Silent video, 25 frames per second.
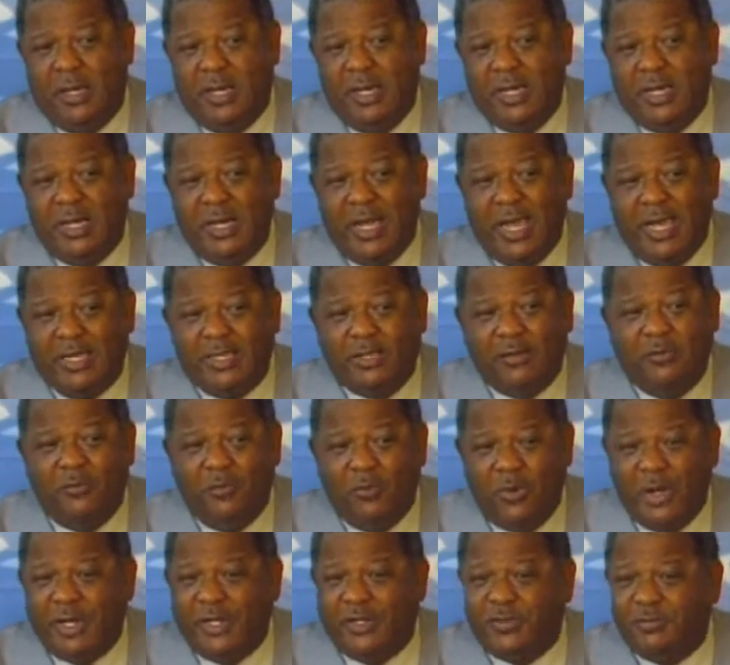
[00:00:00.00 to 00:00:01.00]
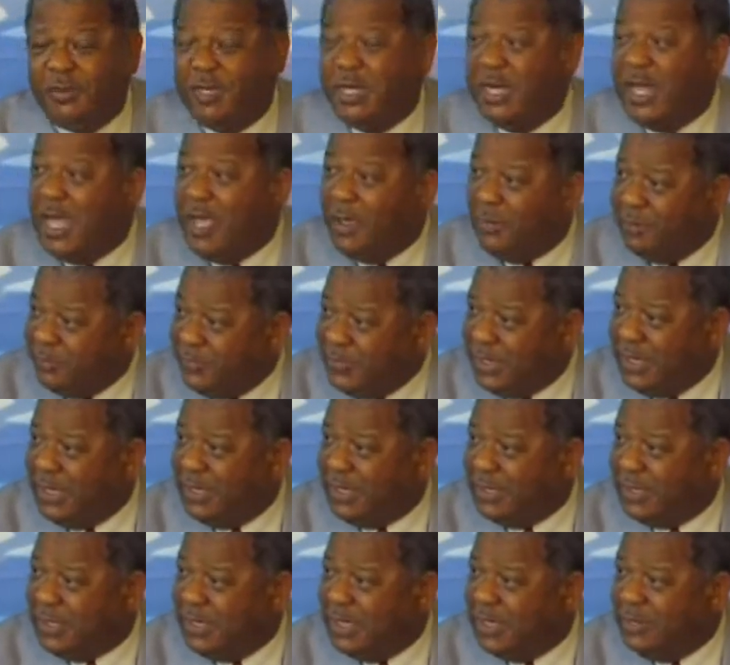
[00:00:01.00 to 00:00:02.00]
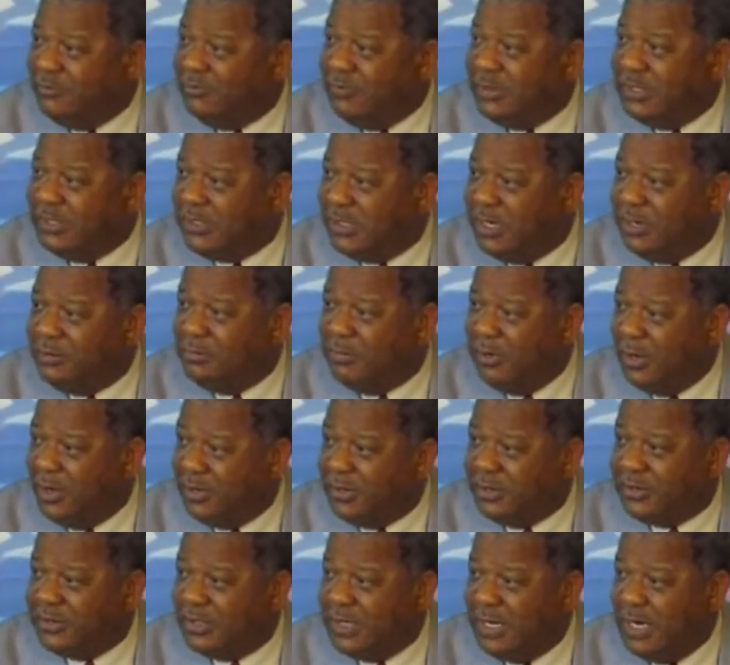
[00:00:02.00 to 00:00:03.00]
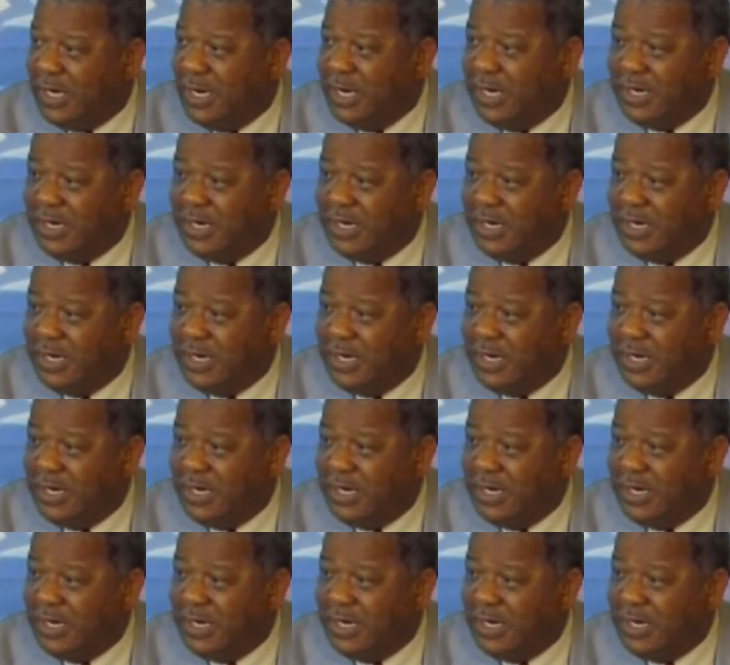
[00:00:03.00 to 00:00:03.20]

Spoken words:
in light of what has been happening in recent months,